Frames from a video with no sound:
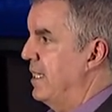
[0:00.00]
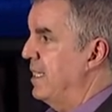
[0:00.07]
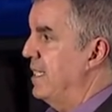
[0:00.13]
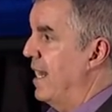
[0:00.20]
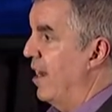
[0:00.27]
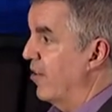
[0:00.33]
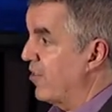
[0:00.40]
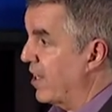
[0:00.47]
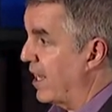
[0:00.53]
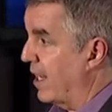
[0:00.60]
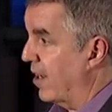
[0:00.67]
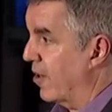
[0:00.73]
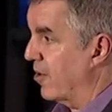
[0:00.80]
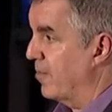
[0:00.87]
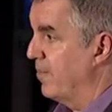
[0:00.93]
in
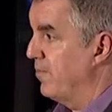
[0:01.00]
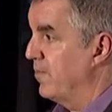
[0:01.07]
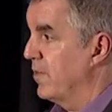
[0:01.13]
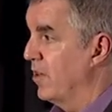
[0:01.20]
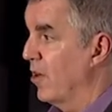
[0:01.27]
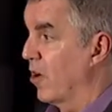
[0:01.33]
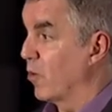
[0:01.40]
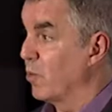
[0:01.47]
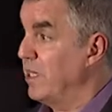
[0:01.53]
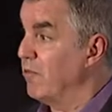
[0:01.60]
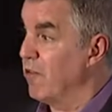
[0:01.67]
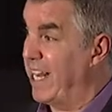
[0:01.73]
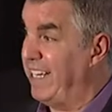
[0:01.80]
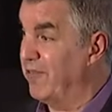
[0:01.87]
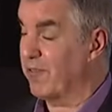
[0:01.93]
healthcare. Are we
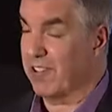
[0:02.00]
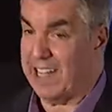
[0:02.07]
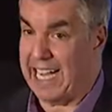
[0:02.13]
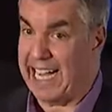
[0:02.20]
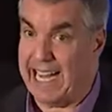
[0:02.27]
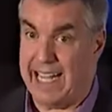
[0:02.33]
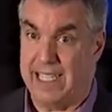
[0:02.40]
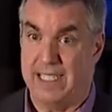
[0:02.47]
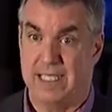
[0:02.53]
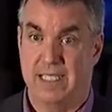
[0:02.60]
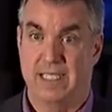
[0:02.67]
ready for that?